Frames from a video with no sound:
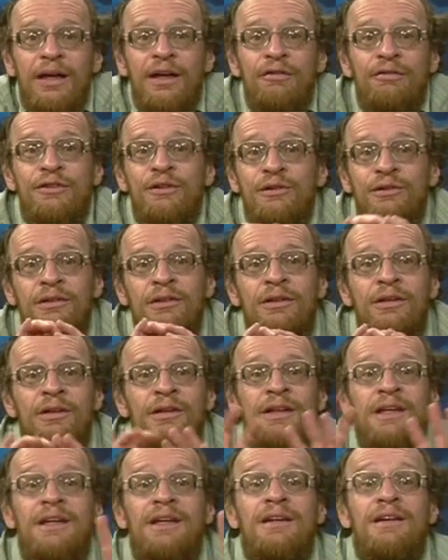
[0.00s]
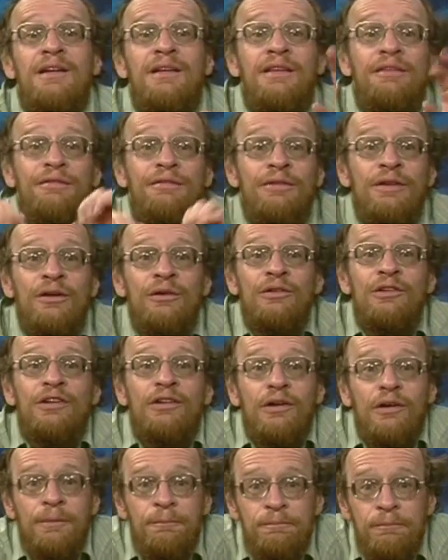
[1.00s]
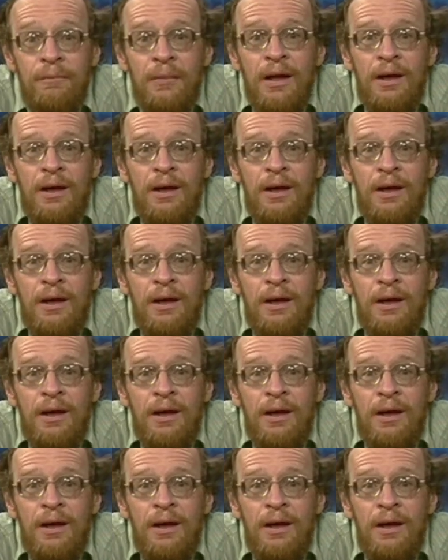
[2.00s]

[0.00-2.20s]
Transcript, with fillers: If you look into the future,